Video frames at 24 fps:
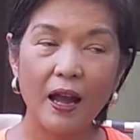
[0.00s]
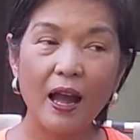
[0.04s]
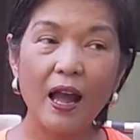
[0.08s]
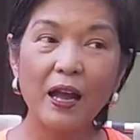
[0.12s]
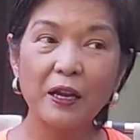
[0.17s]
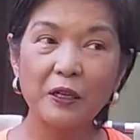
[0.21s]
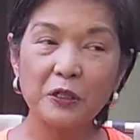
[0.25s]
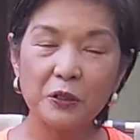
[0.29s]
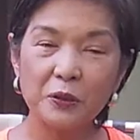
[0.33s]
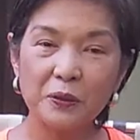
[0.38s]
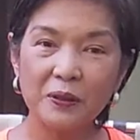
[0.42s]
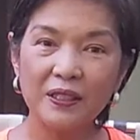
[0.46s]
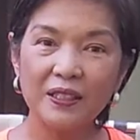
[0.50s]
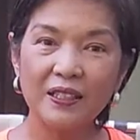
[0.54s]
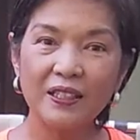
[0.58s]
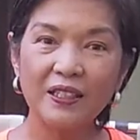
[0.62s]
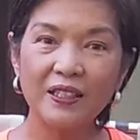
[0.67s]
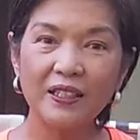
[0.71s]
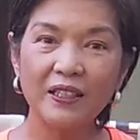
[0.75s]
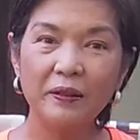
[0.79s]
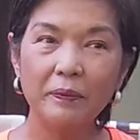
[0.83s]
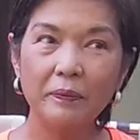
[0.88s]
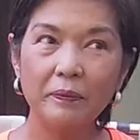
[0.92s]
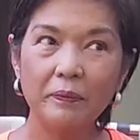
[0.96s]

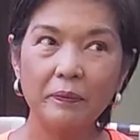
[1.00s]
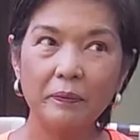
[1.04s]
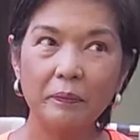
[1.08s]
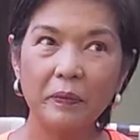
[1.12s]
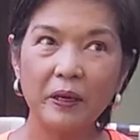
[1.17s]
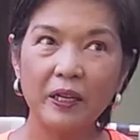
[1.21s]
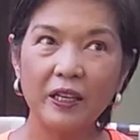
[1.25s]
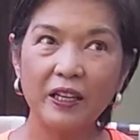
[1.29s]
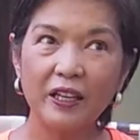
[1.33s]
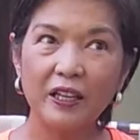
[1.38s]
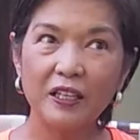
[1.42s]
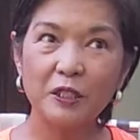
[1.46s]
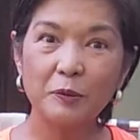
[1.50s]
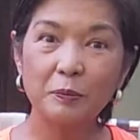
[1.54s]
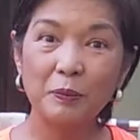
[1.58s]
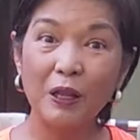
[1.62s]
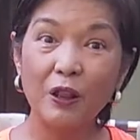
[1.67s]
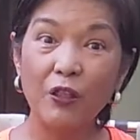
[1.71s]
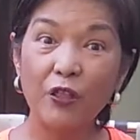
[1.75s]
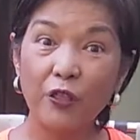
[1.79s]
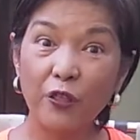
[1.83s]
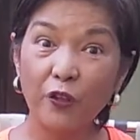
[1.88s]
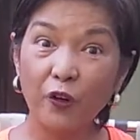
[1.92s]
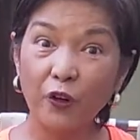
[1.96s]
Actually, my
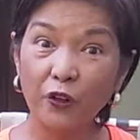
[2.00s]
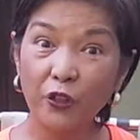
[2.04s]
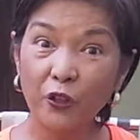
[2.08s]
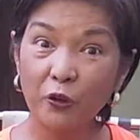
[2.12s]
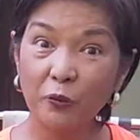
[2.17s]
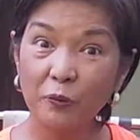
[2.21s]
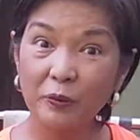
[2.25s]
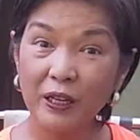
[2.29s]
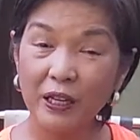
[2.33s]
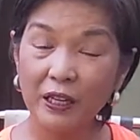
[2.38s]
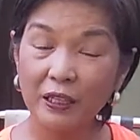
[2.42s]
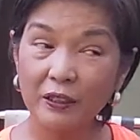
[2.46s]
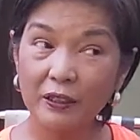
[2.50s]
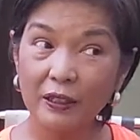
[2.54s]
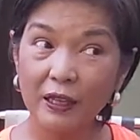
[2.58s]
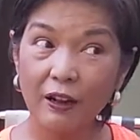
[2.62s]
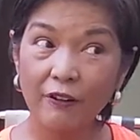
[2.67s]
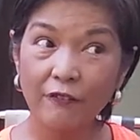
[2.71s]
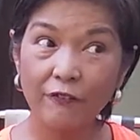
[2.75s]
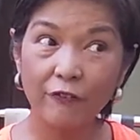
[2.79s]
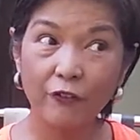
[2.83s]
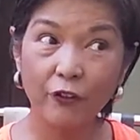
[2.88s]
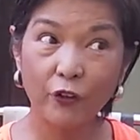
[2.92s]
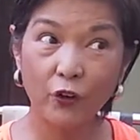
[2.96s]
husband thought of that
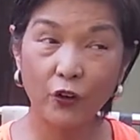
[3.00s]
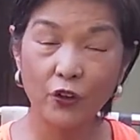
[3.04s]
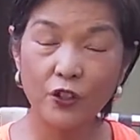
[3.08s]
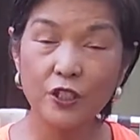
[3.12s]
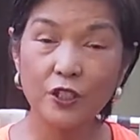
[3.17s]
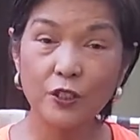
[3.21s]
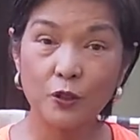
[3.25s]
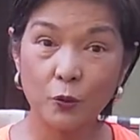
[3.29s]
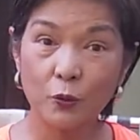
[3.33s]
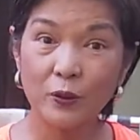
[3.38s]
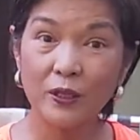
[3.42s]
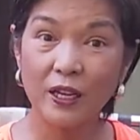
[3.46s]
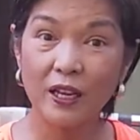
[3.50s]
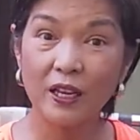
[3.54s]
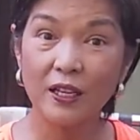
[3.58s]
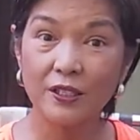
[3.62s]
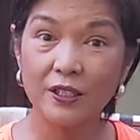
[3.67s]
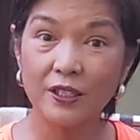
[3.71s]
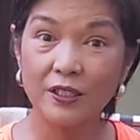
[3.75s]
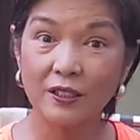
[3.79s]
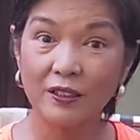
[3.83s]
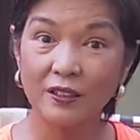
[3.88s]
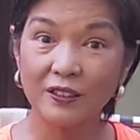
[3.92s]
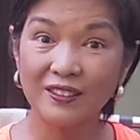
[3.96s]
at first when I
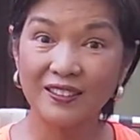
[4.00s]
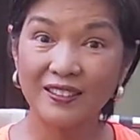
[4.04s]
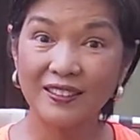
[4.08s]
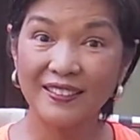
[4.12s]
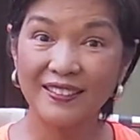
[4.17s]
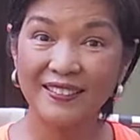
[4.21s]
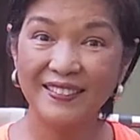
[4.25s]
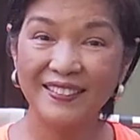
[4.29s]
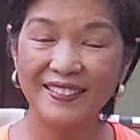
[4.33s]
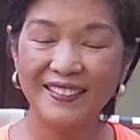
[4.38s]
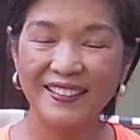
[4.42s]
started.